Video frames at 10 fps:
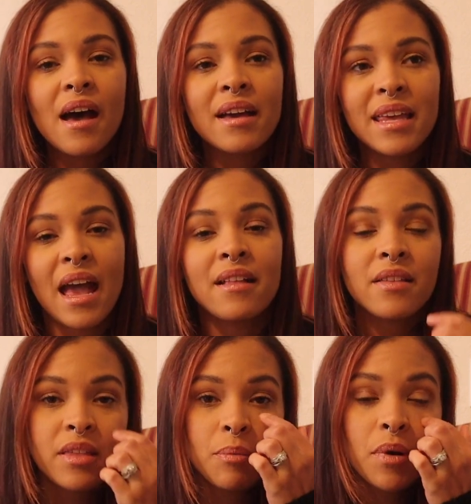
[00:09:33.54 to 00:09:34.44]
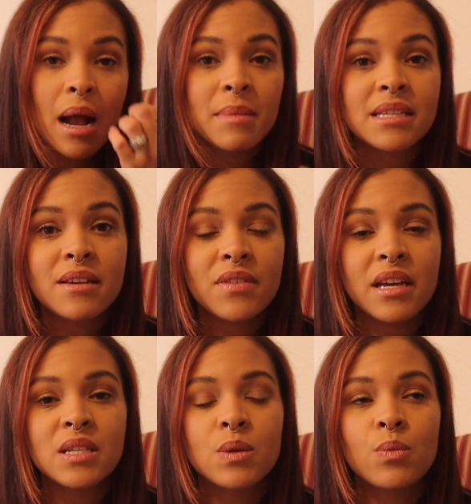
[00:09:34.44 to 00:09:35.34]
Again, the premise of
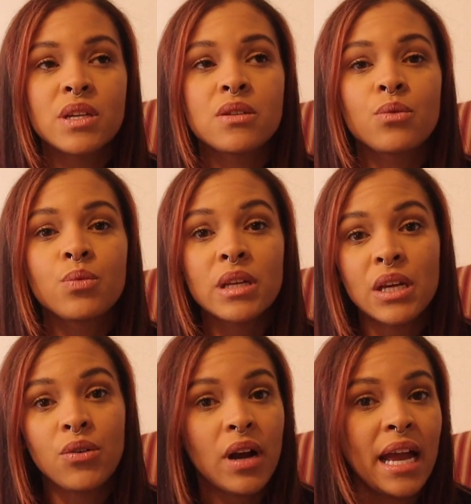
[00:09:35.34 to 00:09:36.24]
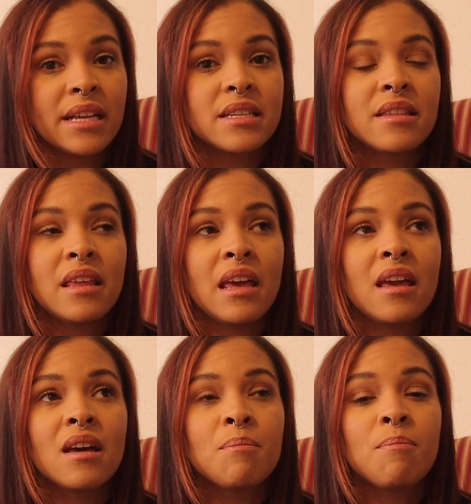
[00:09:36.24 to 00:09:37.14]
this was really great.
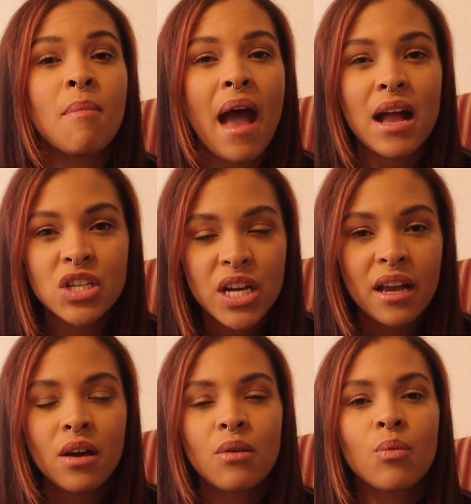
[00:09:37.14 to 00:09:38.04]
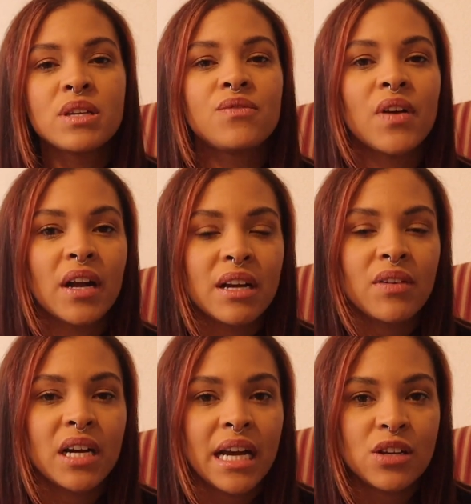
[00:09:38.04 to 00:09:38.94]
The magic was very,
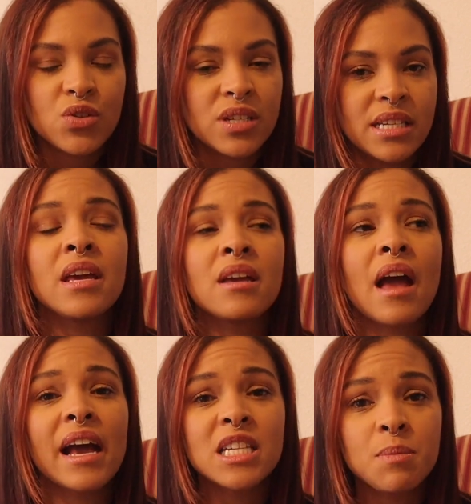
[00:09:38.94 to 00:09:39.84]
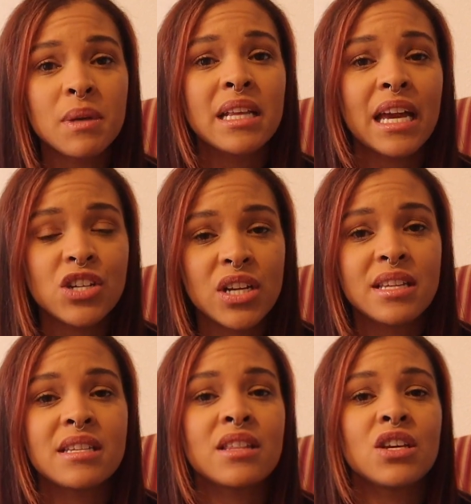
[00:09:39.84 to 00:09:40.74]
very interesting. The
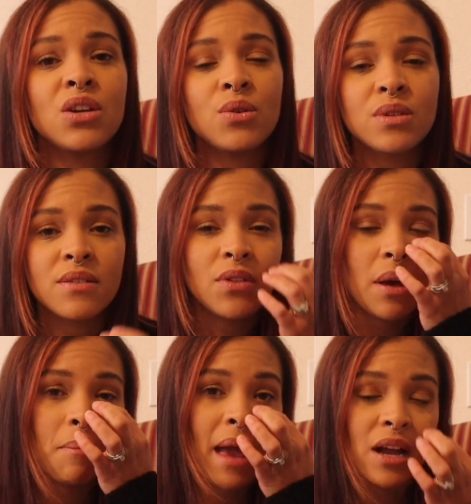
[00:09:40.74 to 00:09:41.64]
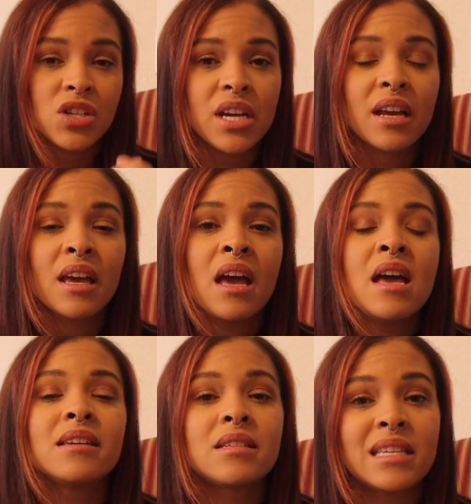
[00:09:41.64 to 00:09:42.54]
explanations and the use of that magic
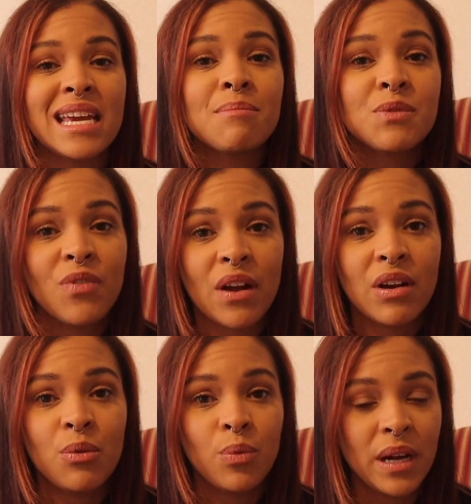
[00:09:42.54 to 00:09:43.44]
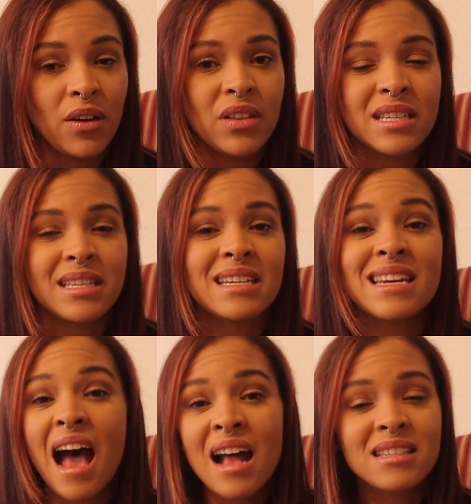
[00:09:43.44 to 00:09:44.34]
seemed very real. This did
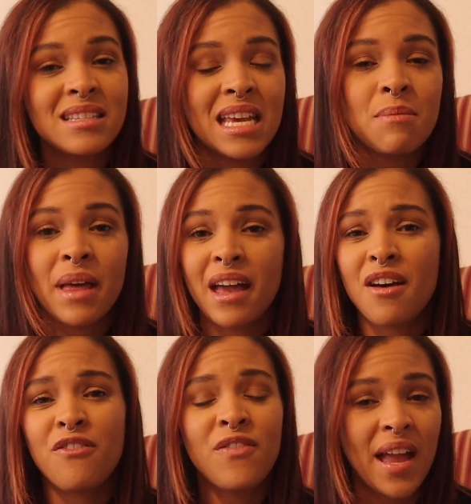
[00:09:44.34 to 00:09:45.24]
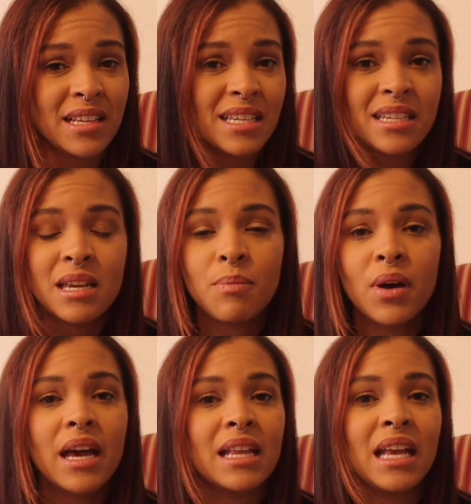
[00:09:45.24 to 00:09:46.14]
not seem like a fantasy
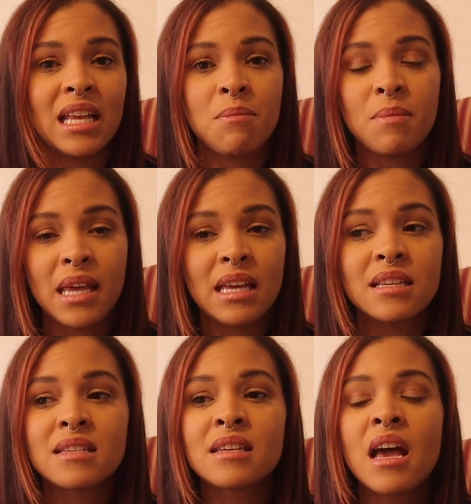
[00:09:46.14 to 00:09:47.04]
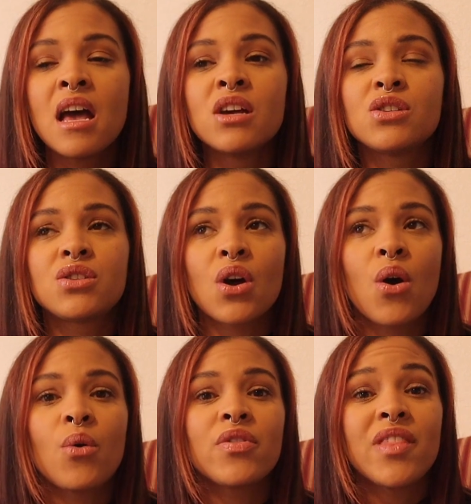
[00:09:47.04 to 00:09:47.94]
book in any means.
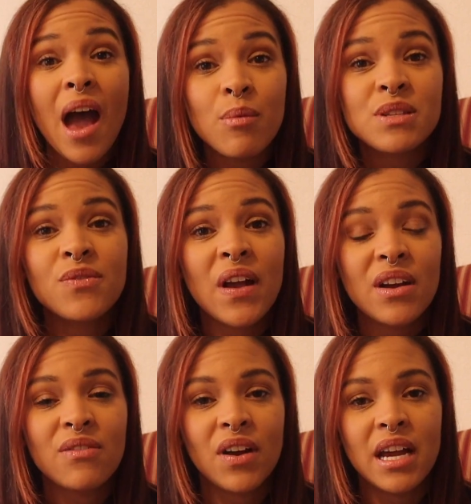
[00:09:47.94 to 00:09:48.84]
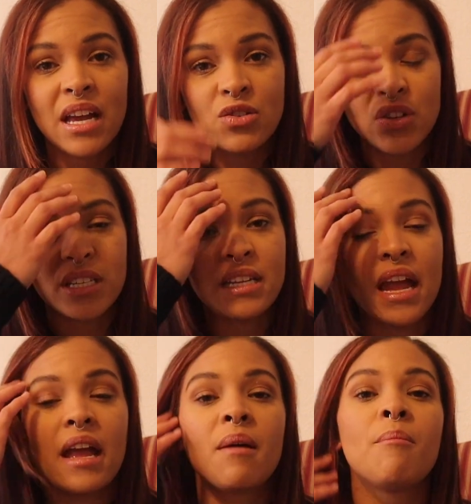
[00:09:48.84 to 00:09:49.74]
So that was very, very
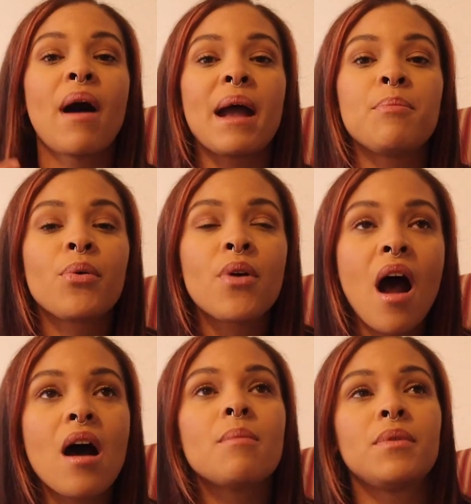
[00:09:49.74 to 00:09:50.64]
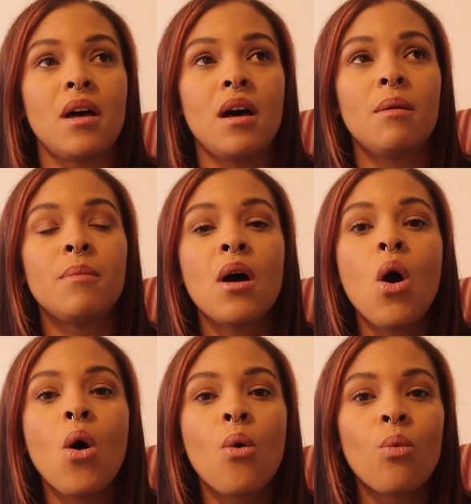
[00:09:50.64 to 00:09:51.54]
interesting. My problem
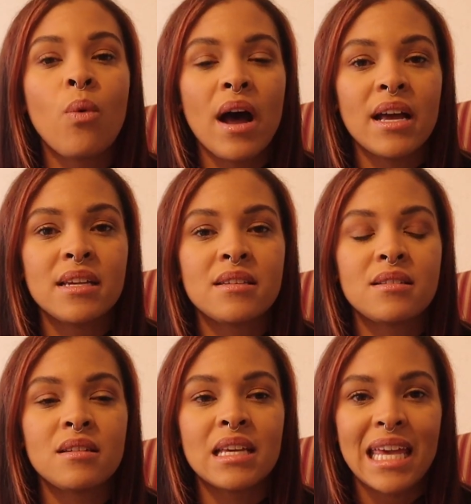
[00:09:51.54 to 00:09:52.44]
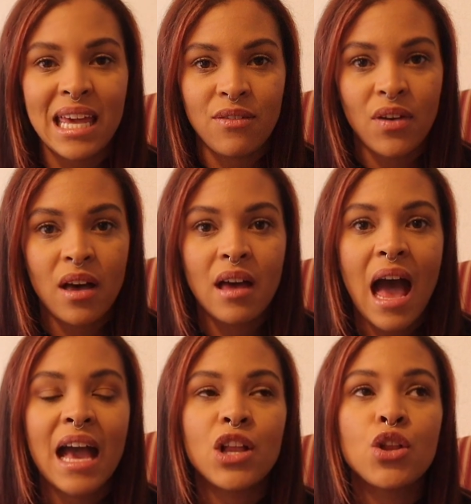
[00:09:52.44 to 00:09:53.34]
was Eva.
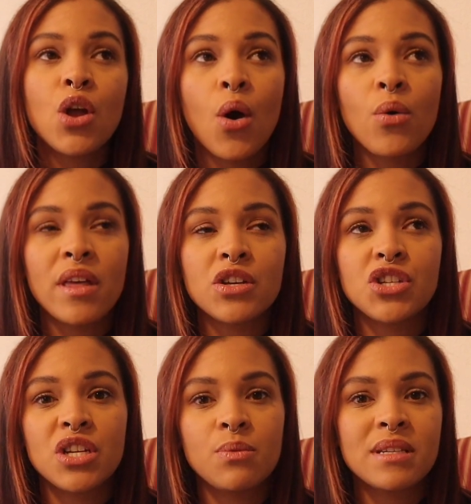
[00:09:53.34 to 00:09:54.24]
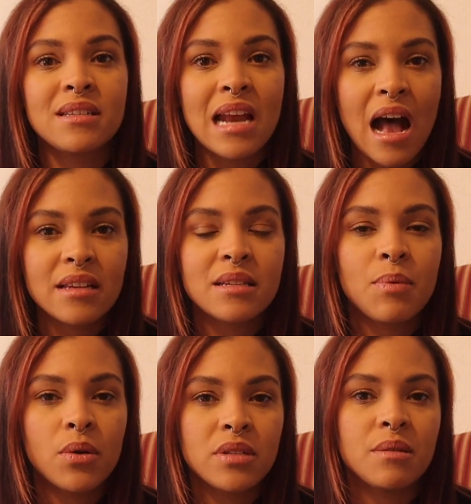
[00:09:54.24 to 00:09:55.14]
I know that she was not
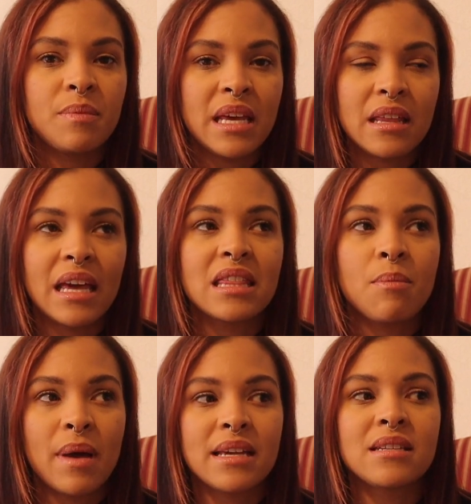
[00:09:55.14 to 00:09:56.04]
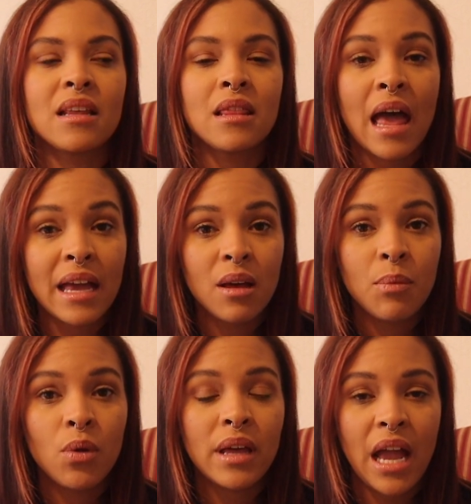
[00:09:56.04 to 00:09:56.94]
supposed to be like the best
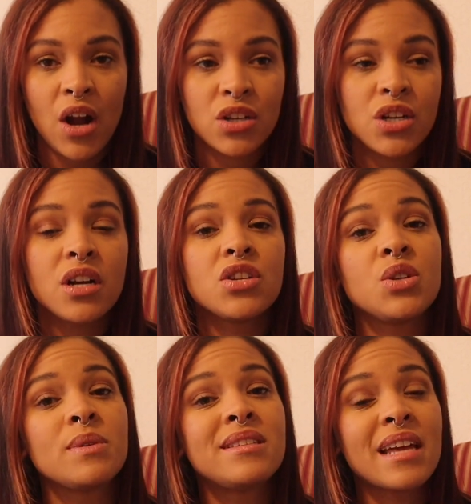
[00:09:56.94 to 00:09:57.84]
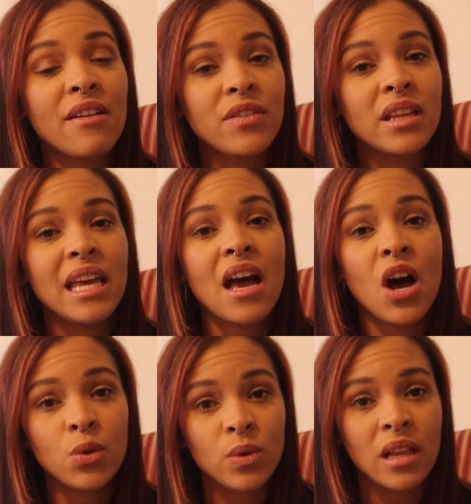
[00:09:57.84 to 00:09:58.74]
likable character, and she was definitely
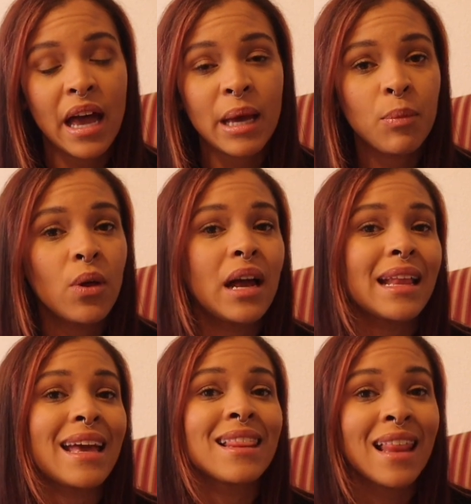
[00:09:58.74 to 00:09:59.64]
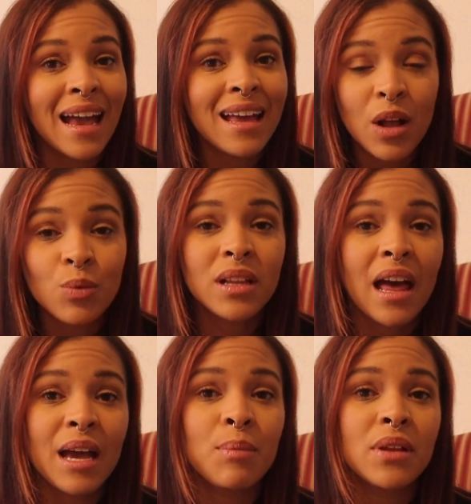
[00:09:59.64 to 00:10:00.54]
unreliable, and I like
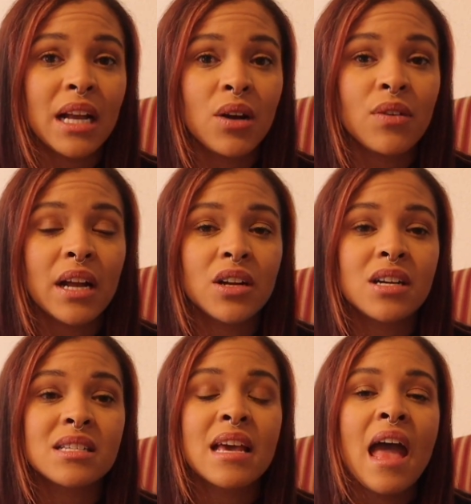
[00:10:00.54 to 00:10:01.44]
unreliable narrators.